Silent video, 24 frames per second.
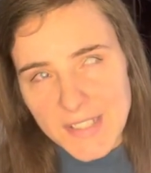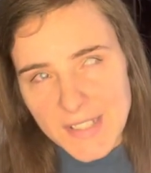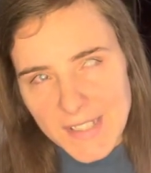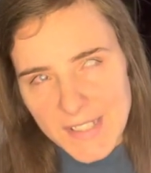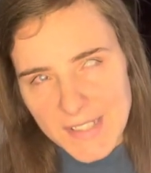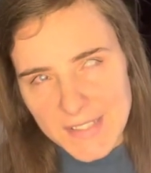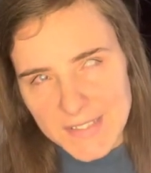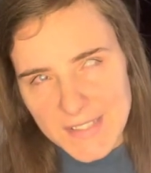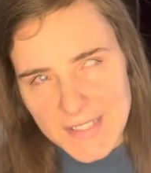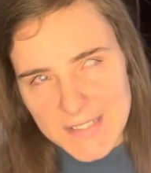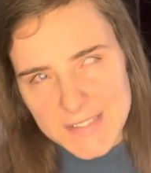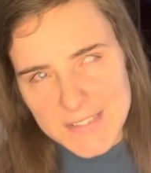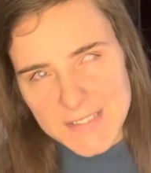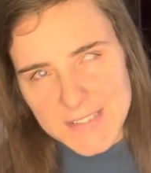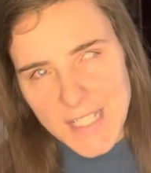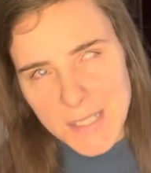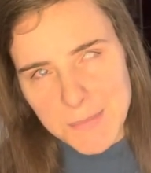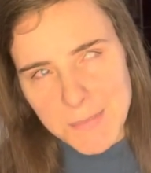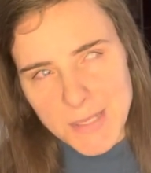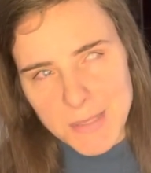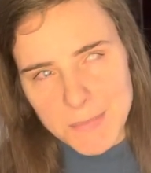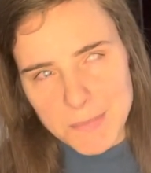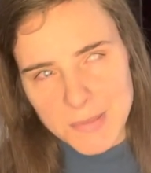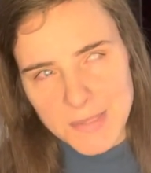And that's not
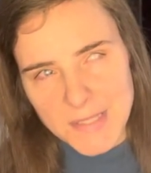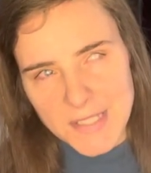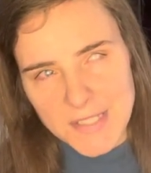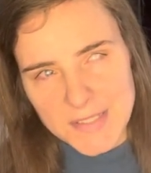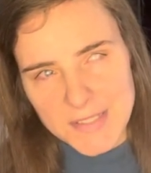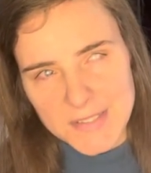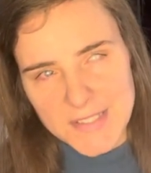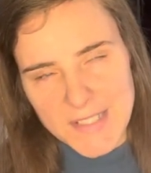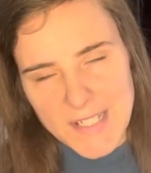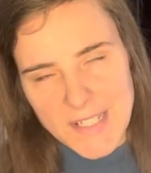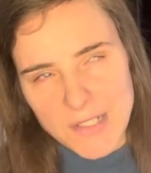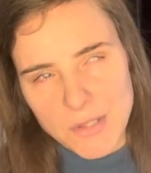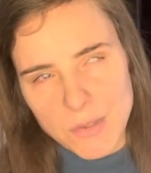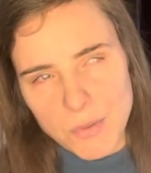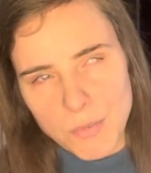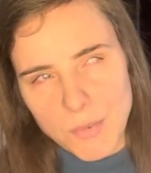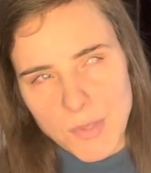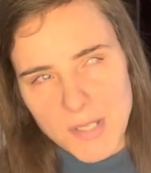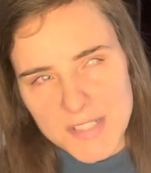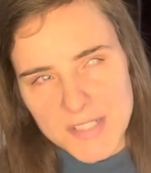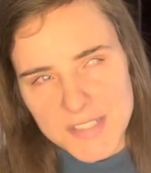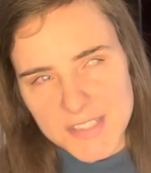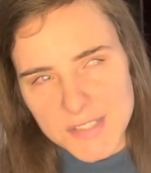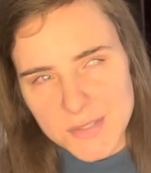my plan. Like, I don't
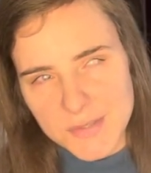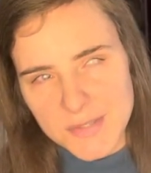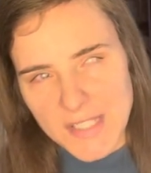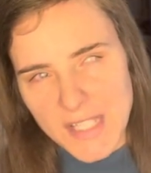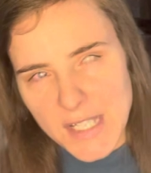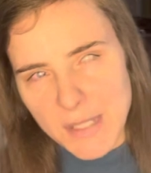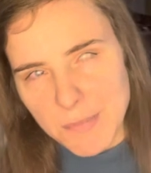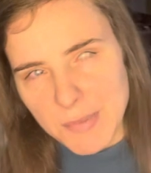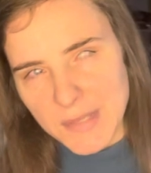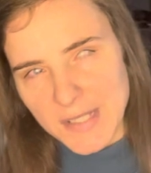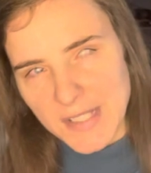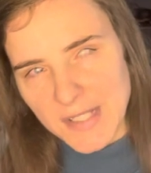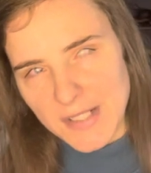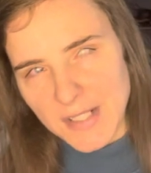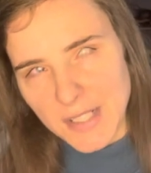want to do that, but